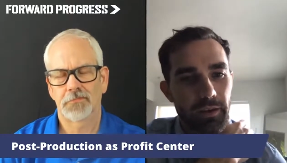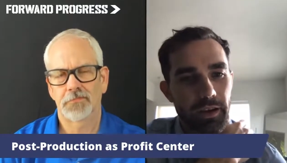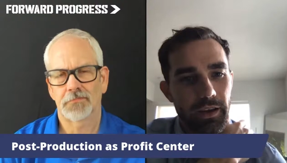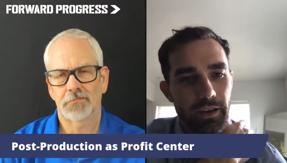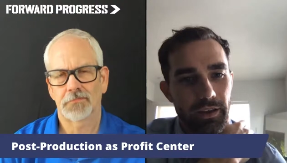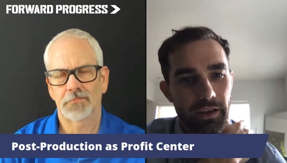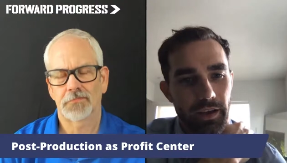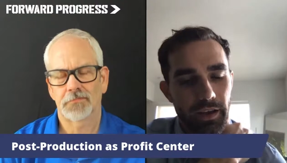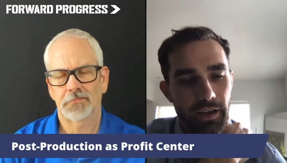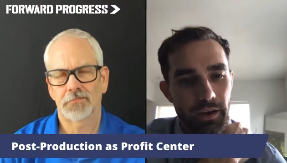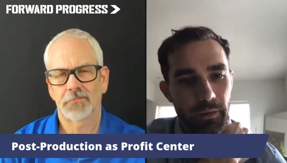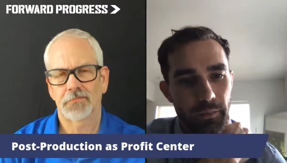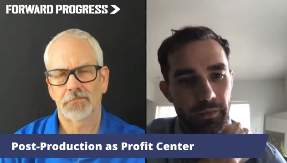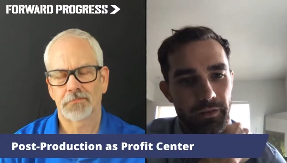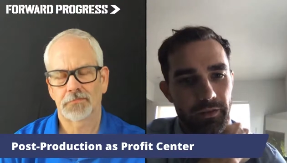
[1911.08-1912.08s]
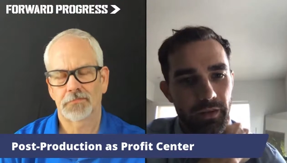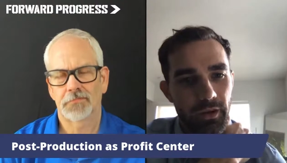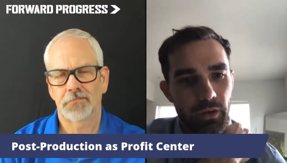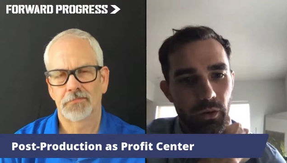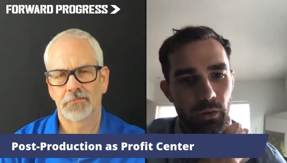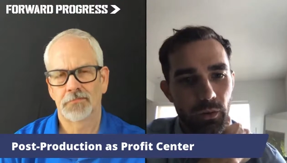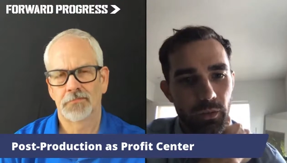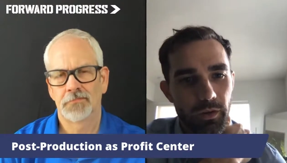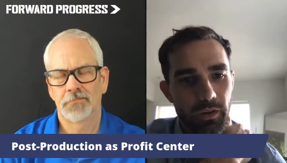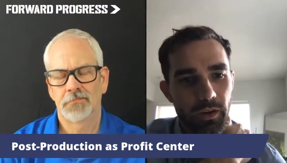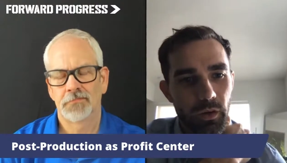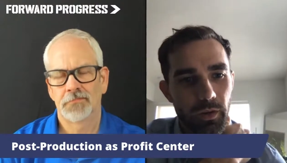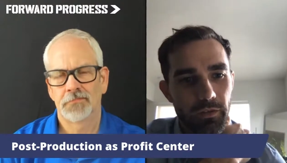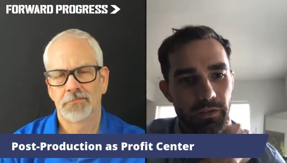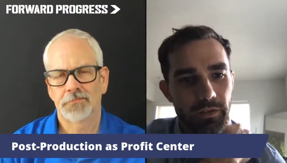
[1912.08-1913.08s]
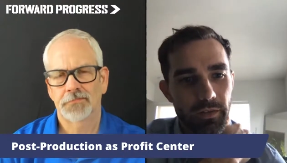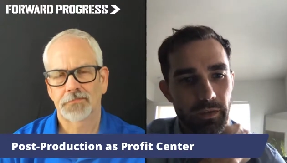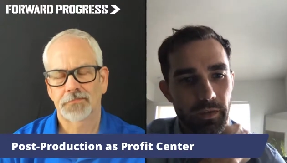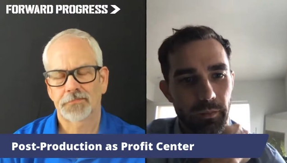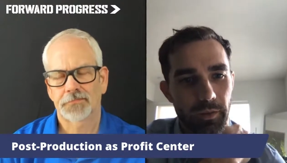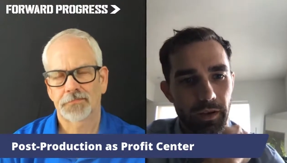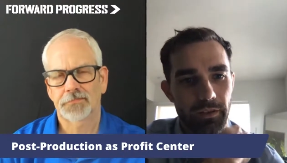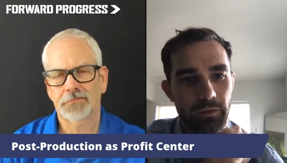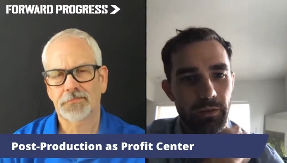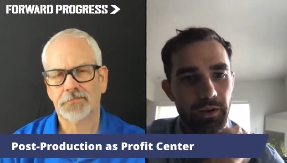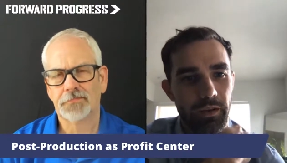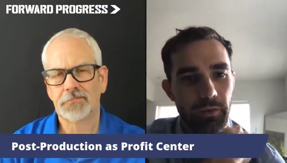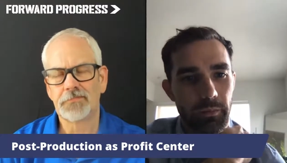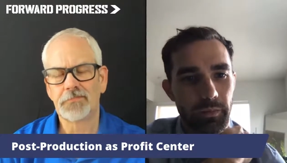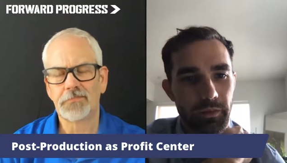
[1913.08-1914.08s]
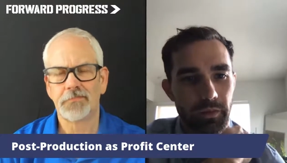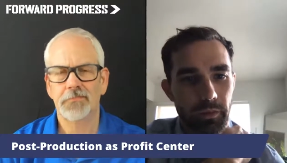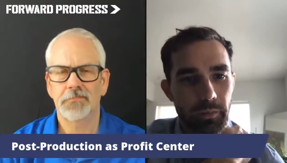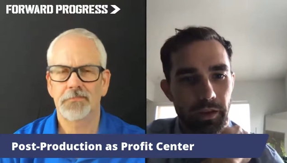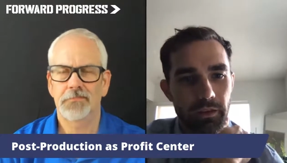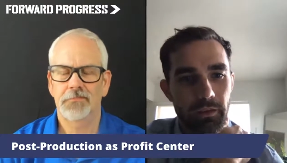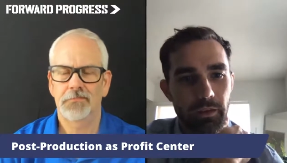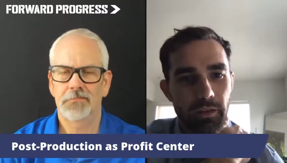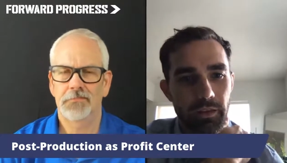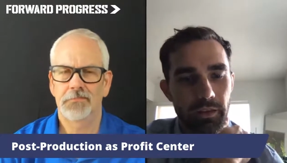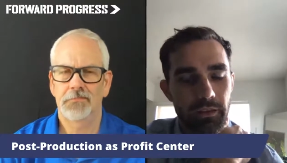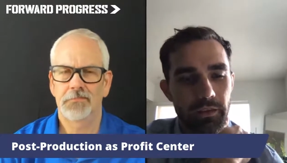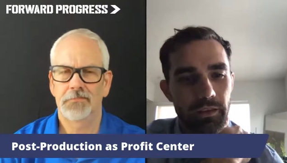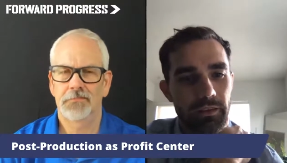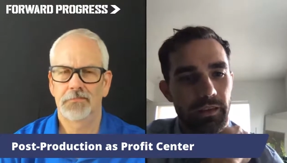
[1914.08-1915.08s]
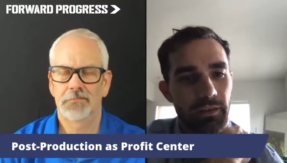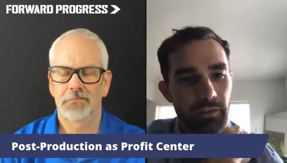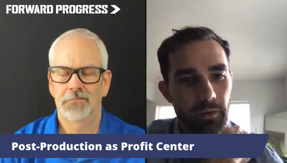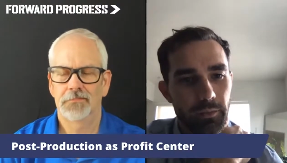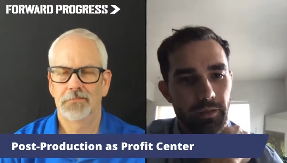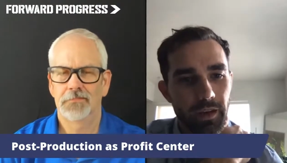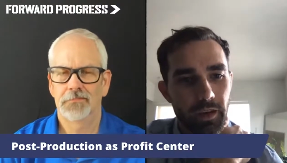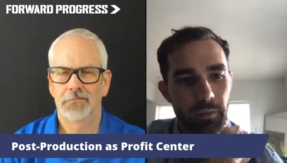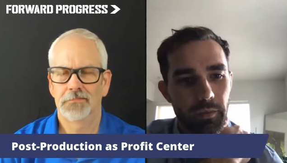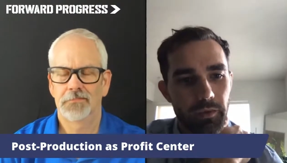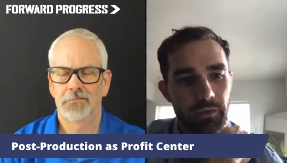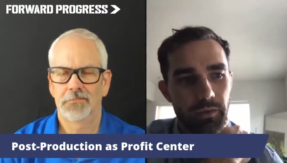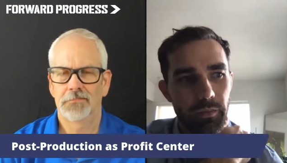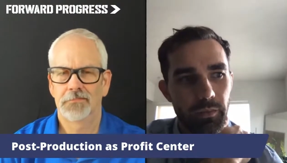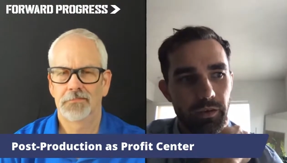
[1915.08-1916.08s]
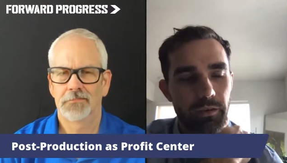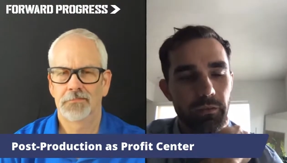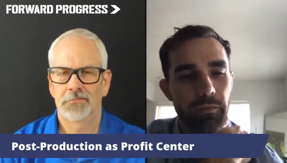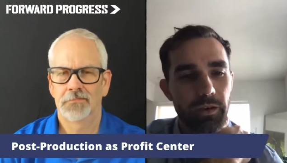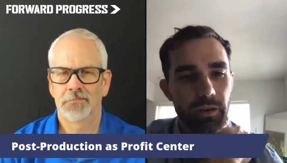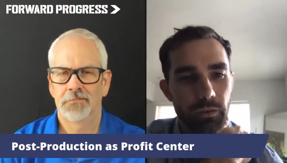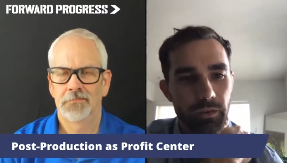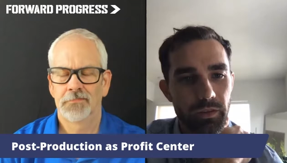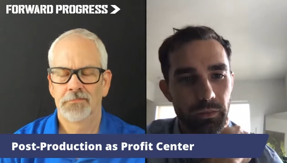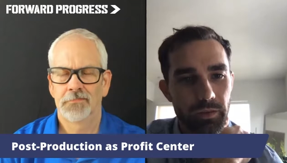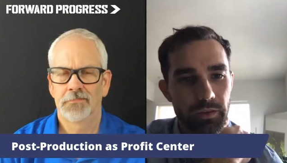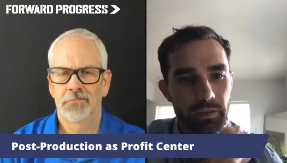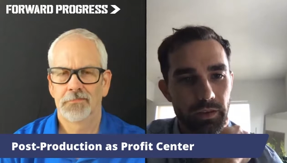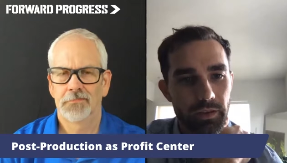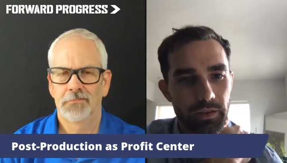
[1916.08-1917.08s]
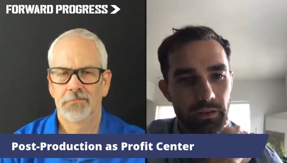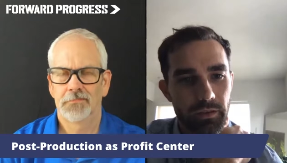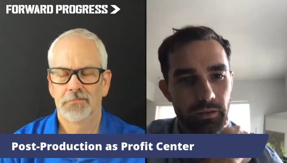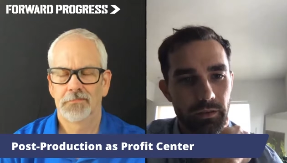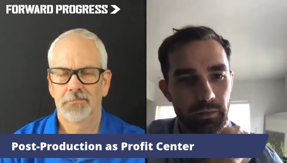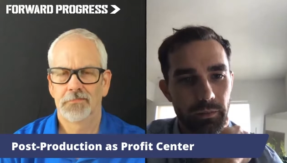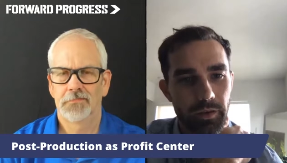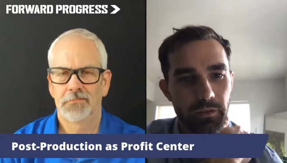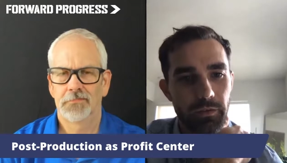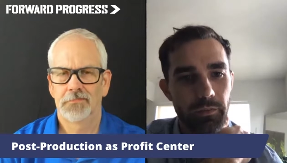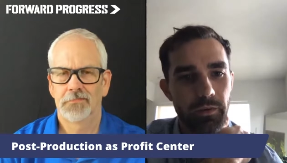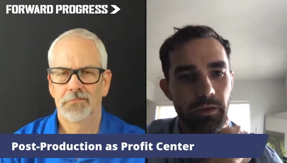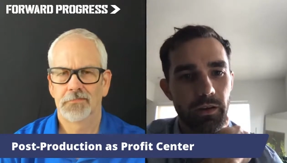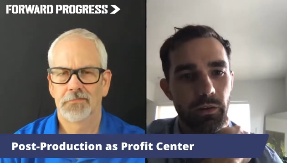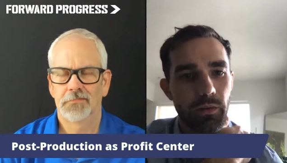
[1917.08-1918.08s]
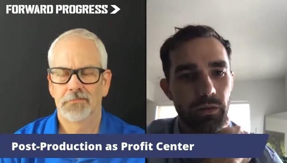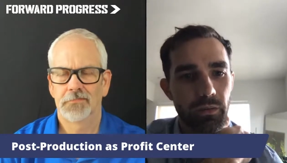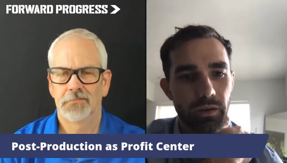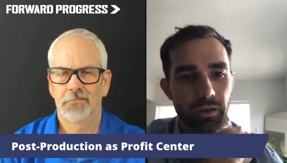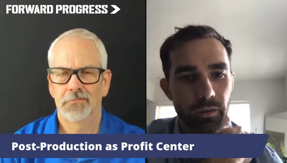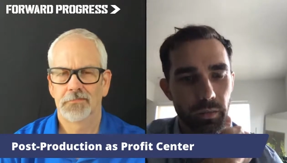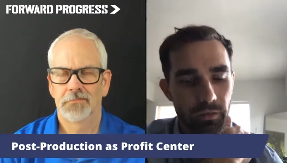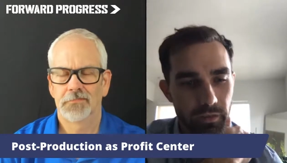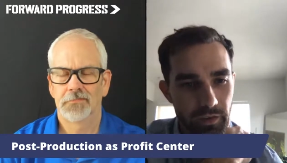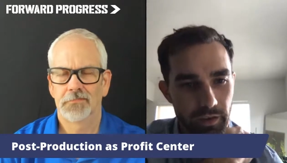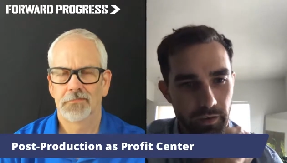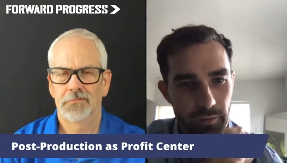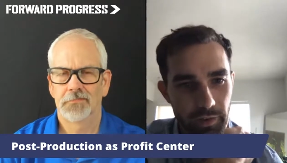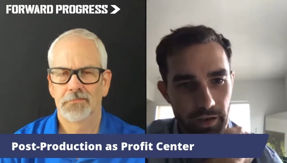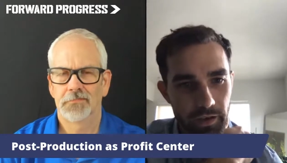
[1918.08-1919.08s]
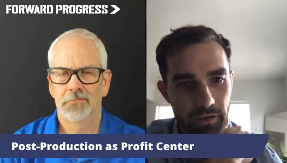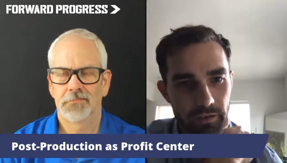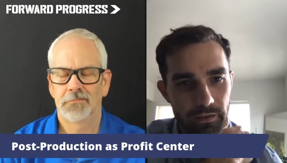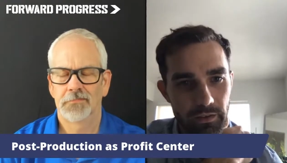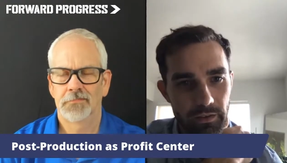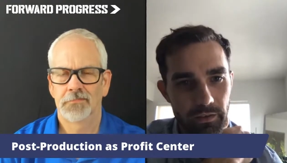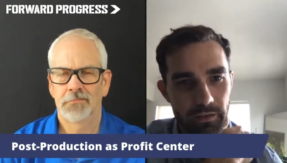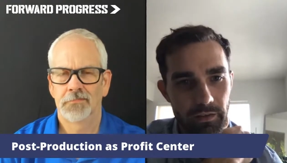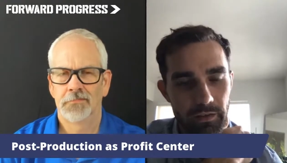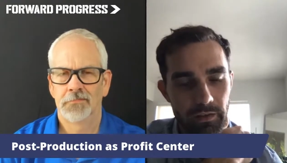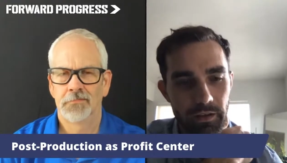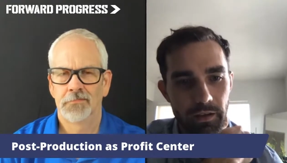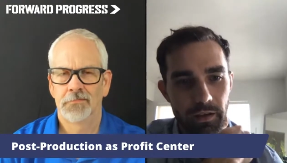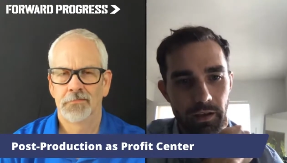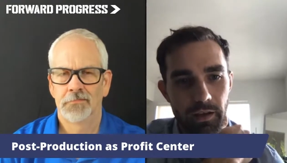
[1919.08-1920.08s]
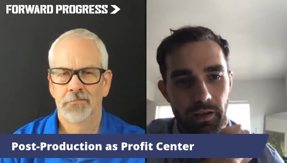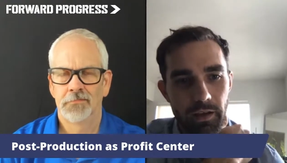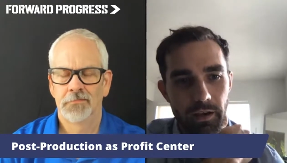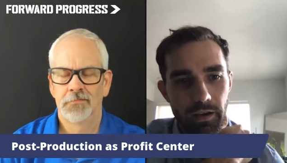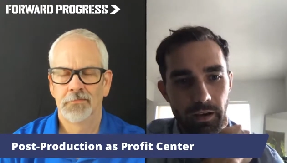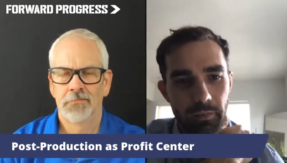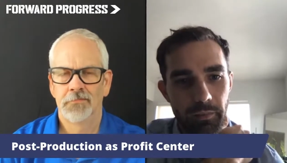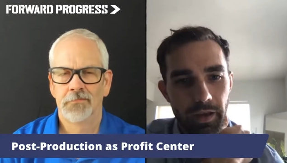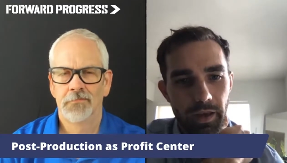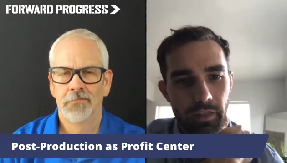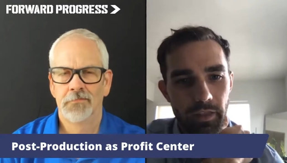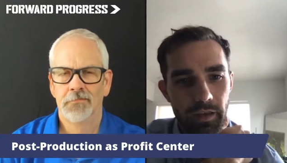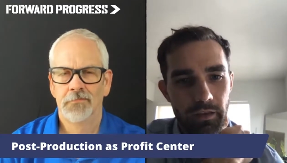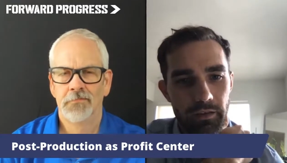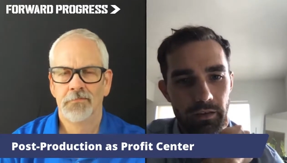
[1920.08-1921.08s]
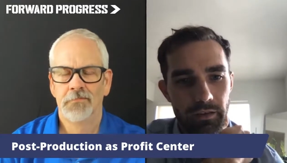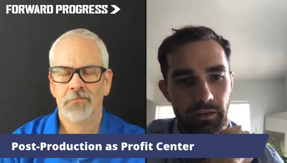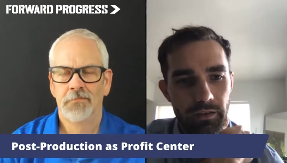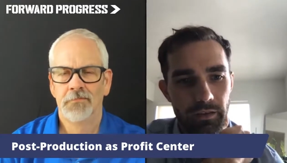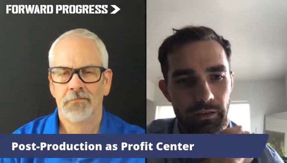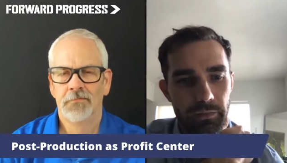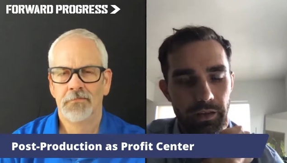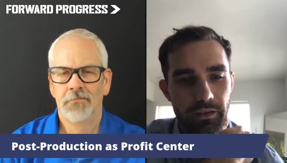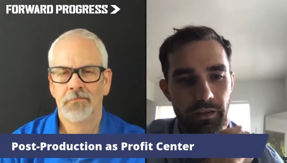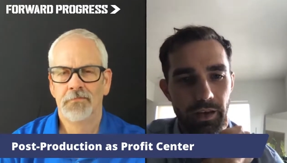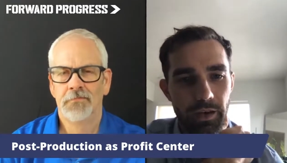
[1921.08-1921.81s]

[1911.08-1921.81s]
Speaker 1: right? Um, so you know, if the best way to to make sure that these things have uptime is to be familiar with the machine, be familiar with what your preventative maintenance is, um, and then just spend